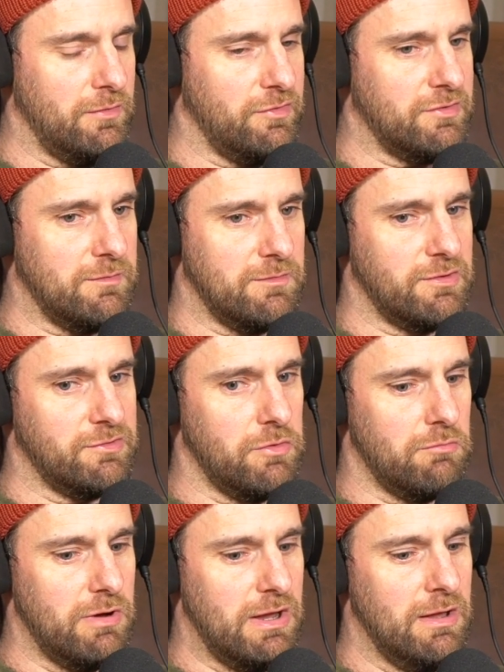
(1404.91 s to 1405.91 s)
on the stiffness of
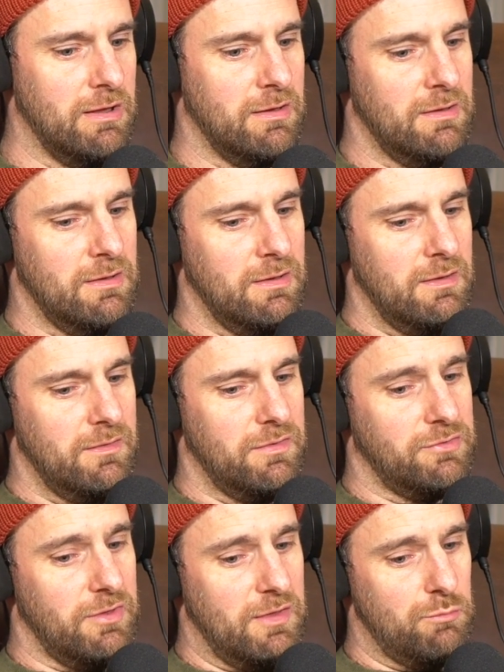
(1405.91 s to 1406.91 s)
the rear.
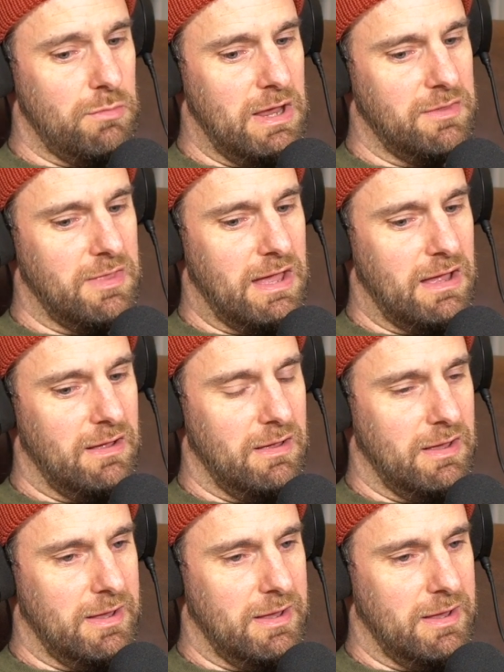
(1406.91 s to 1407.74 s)
So they've made that